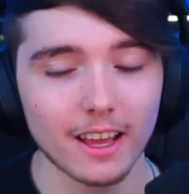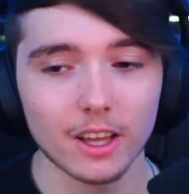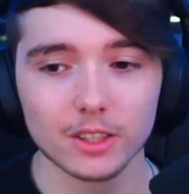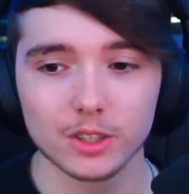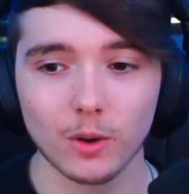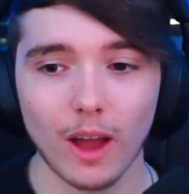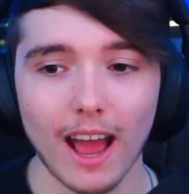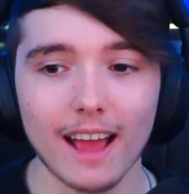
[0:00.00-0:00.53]

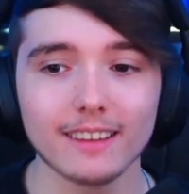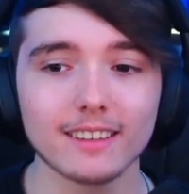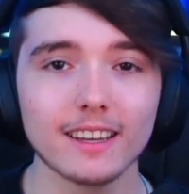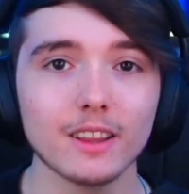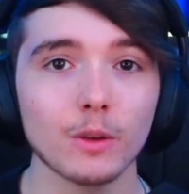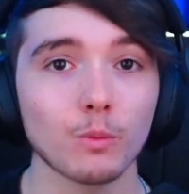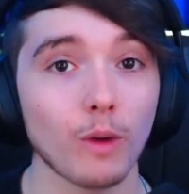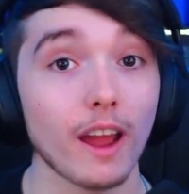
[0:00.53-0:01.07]
So asking
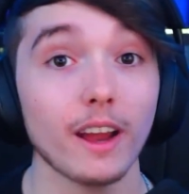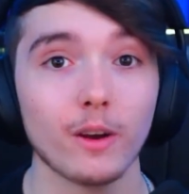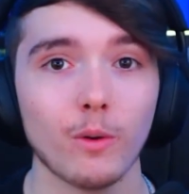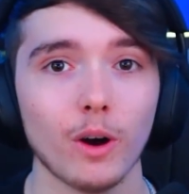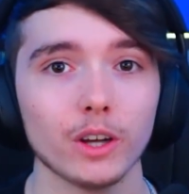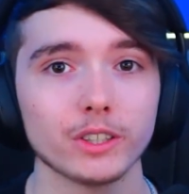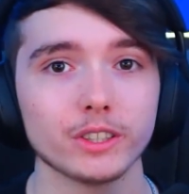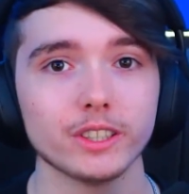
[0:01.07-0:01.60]
the right
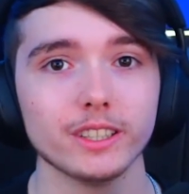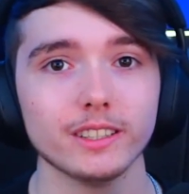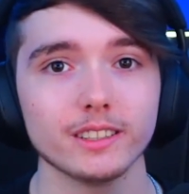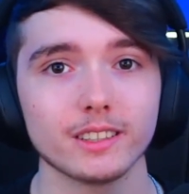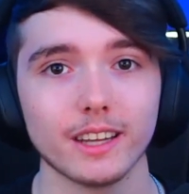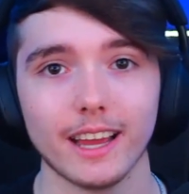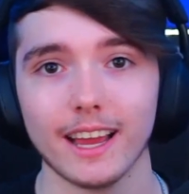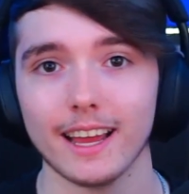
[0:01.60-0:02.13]
questions
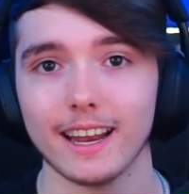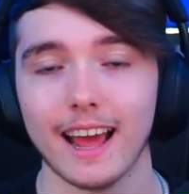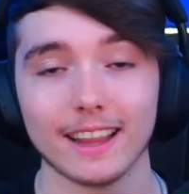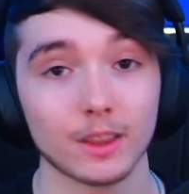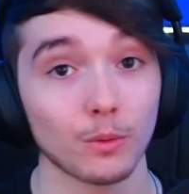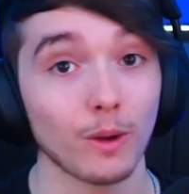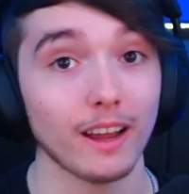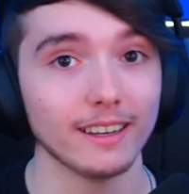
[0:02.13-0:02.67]
and at
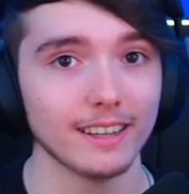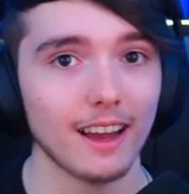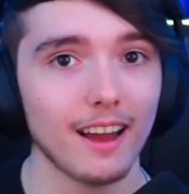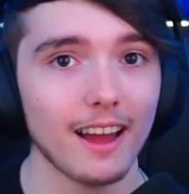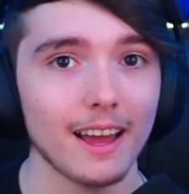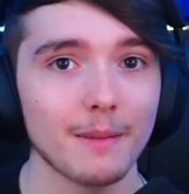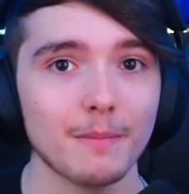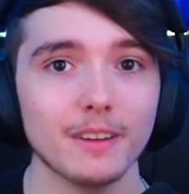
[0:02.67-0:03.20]
the right
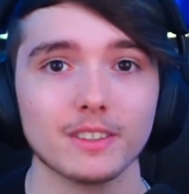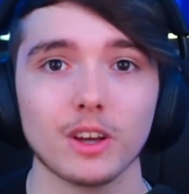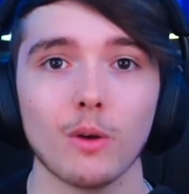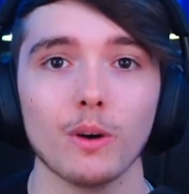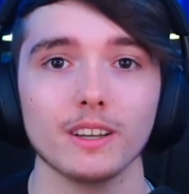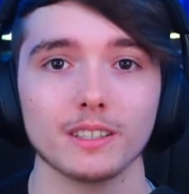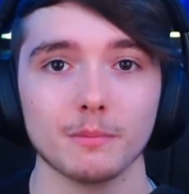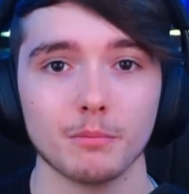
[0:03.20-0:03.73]
time is
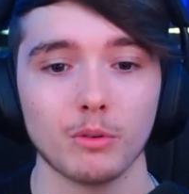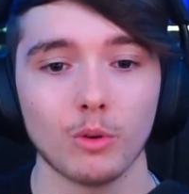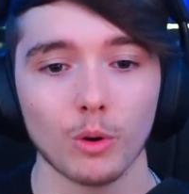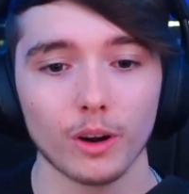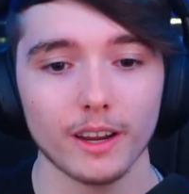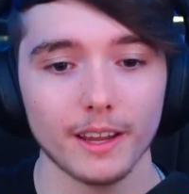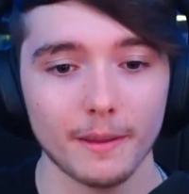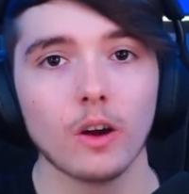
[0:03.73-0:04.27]
always
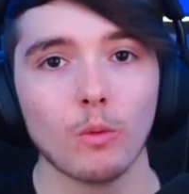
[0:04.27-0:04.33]
important.